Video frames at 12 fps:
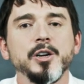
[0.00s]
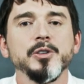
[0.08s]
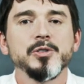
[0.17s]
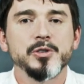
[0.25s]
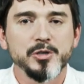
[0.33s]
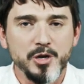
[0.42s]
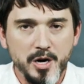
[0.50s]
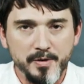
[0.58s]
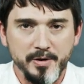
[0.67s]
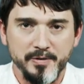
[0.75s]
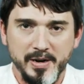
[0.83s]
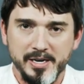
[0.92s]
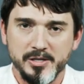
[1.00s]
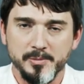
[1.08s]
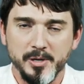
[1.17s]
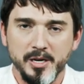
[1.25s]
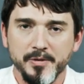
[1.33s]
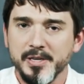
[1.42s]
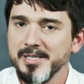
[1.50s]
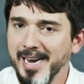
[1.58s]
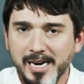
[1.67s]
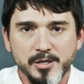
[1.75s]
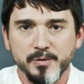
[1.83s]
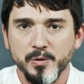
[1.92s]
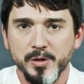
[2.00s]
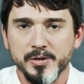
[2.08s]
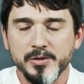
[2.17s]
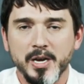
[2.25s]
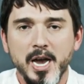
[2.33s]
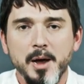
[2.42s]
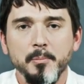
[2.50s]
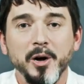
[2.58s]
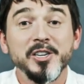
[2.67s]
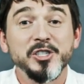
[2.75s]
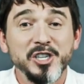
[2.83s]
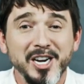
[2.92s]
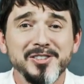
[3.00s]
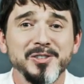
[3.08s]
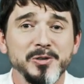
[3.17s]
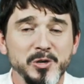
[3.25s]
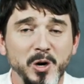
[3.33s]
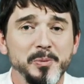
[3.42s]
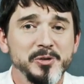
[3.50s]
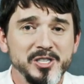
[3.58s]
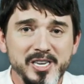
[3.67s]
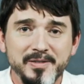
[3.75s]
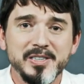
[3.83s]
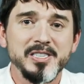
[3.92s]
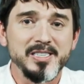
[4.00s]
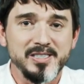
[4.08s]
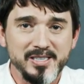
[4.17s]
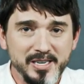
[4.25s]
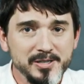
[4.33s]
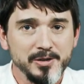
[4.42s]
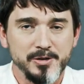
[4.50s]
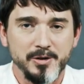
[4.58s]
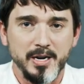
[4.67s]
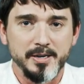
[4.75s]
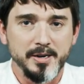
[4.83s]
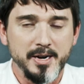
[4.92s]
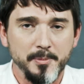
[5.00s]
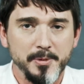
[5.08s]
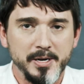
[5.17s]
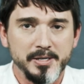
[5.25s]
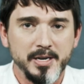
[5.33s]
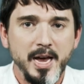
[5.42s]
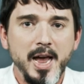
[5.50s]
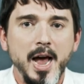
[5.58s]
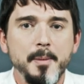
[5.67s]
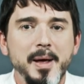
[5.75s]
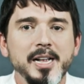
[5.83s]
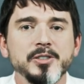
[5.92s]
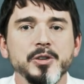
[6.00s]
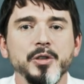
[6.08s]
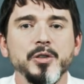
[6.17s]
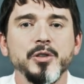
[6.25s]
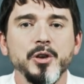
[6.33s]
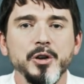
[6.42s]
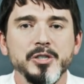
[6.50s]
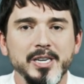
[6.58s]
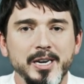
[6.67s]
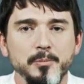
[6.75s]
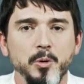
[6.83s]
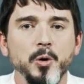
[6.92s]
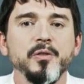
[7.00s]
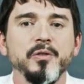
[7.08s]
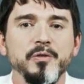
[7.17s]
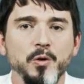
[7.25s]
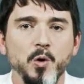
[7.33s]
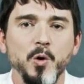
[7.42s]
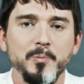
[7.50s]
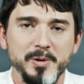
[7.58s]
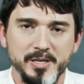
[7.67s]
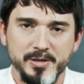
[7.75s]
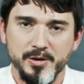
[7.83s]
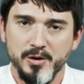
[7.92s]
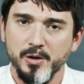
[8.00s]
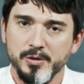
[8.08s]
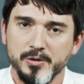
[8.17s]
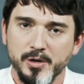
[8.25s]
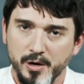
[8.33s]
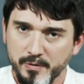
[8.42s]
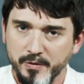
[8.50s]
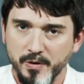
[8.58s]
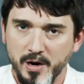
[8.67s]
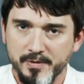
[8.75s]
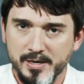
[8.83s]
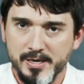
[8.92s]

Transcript: a conservative estimate of the tax avoidance by just the top 76 Australian companies amounts to $13.4 billion over five